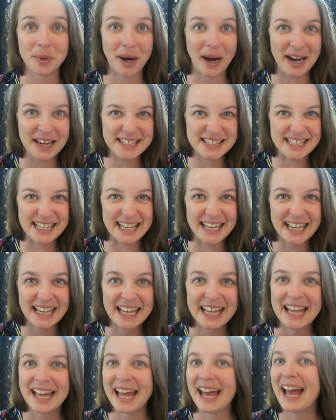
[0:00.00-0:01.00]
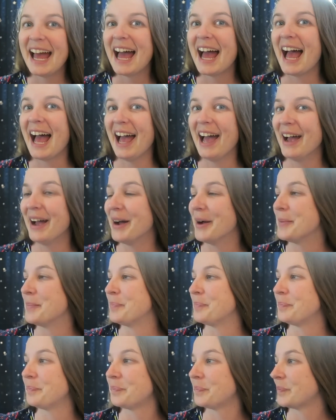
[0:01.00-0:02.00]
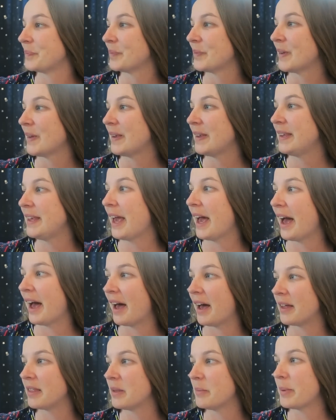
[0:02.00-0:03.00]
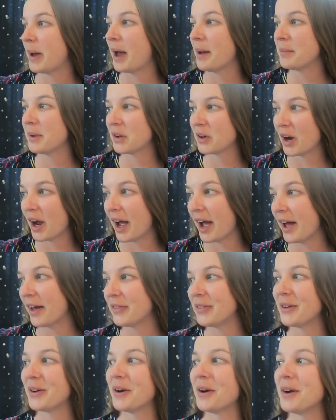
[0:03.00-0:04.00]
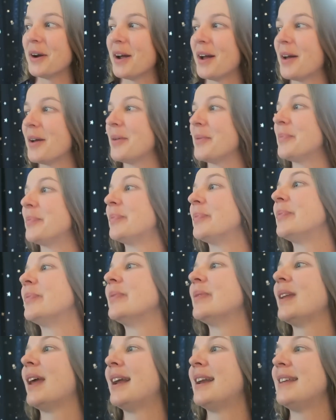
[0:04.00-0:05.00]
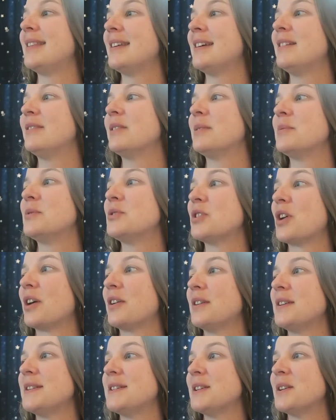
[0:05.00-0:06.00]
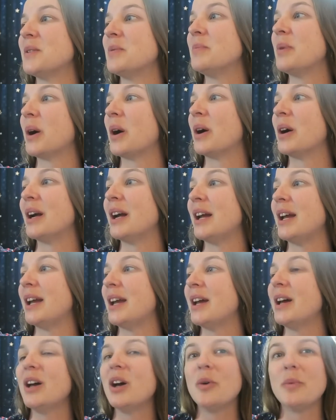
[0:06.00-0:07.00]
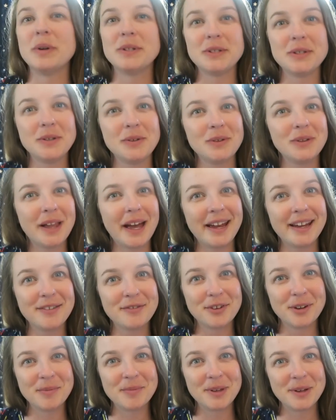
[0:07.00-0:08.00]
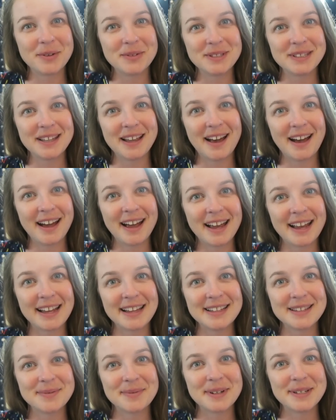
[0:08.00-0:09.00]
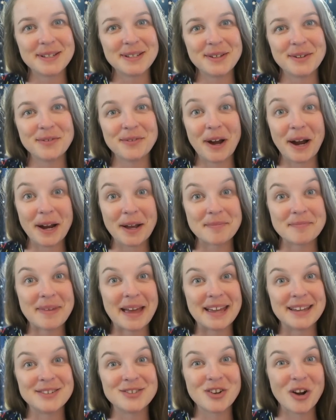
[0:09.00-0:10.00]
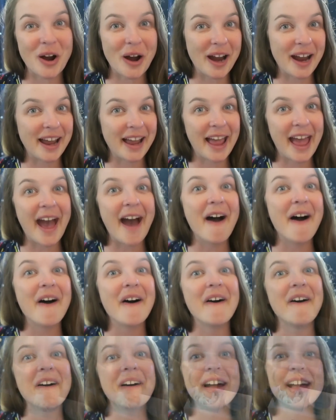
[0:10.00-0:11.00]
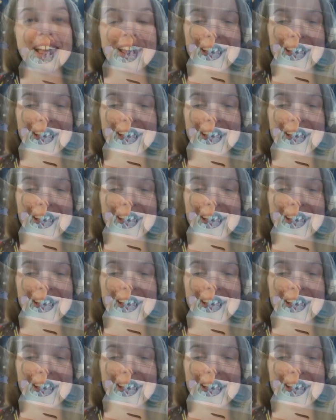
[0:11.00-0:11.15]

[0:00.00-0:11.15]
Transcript: pricey um yeah the Pat McGrath or um anything from Charlotte Tilbury. What do you like from those lines? What do you recommend trying out?